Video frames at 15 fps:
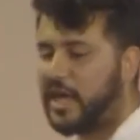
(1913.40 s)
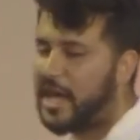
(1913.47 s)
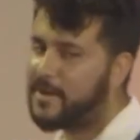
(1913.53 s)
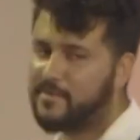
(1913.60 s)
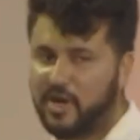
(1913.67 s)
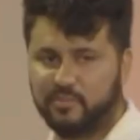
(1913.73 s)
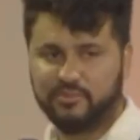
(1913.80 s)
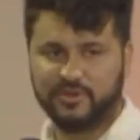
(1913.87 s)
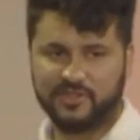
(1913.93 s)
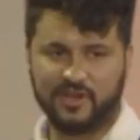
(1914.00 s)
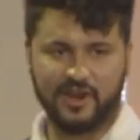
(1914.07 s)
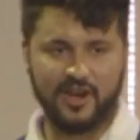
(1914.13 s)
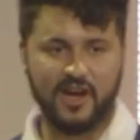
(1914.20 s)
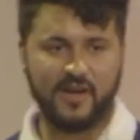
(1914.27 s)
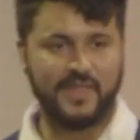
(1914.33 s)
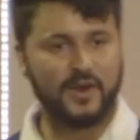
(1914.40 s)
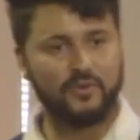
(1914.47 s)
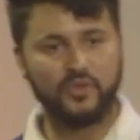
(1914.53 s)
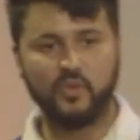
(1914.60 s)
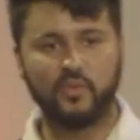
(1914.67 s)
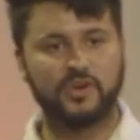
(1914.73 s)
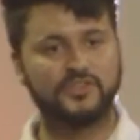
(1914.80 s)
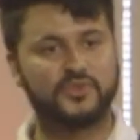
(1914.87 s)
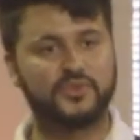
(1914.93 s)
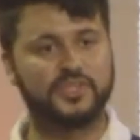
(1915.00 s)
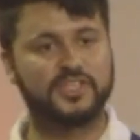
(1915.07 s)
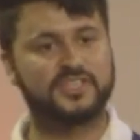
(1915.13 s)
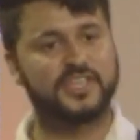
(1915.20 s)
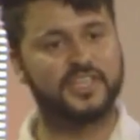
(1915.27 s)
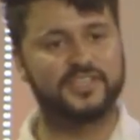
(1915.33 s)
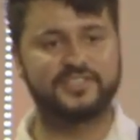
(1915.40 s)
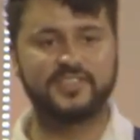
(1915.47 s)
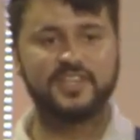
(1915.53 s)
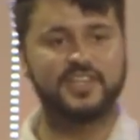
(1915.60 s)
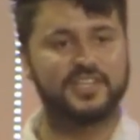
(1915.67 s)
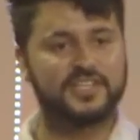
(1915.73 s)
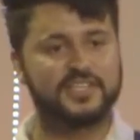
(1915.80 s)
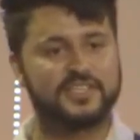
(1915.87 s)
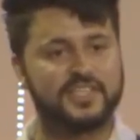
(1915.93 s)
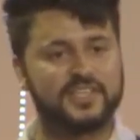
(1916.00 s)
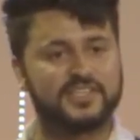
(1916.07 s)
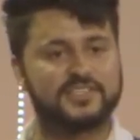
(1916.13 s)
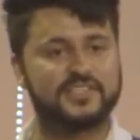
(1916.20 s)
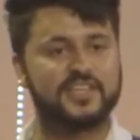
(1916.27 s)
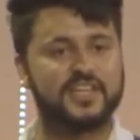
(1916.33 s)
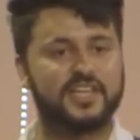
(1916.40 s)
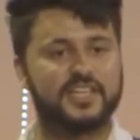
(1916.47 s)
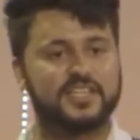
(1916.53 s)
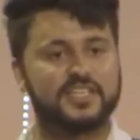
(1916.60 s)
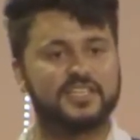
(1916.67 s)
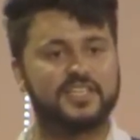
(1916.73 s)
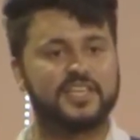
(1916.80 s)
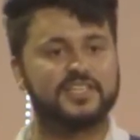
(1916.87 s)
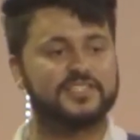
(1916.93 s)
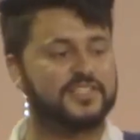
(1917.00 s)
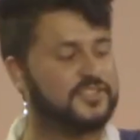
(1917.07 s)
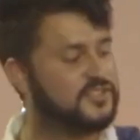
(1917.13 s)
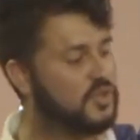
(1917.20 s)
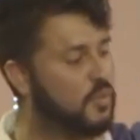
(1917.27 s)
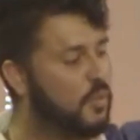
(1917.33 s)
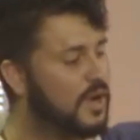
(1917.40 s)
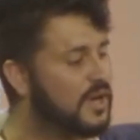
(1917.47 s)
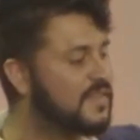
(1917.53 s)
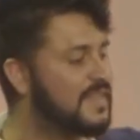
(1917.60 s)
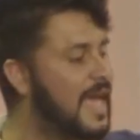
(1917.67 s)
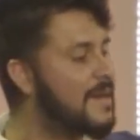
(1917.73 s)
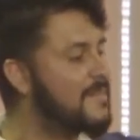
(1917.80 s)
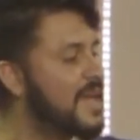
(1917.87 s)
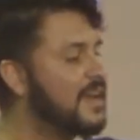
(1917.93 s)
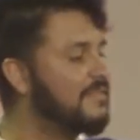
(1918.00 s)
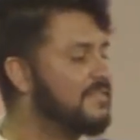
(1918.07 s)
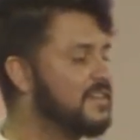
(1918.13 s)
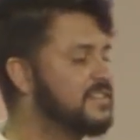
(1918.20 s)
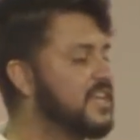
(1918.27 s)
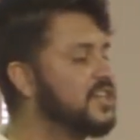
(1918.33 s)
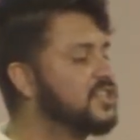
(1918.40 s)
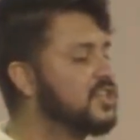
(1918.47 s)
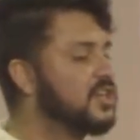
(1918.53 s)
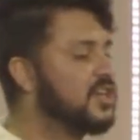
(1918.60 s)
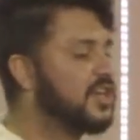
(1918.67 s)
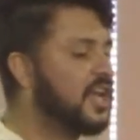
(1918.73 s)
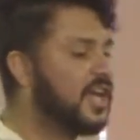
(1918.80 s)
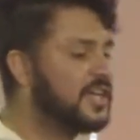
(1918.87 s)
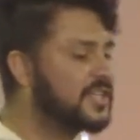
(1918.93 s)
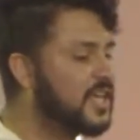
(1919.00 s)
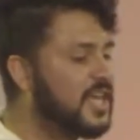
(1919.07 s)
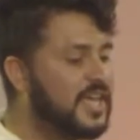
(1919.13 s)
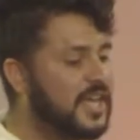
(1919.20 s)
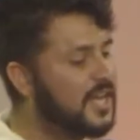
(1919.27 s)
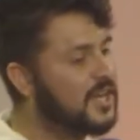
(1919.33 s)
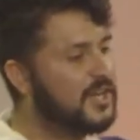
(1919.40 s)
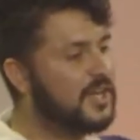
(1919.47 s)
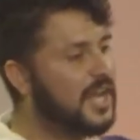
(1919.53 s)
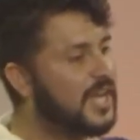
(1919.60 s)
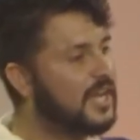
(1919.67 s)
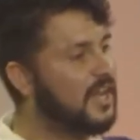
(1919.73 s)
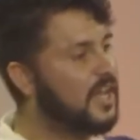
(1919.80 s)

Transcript: came up with the law. They were the ones who did this, and did this. And so what did that manifestation look like? It didn't look like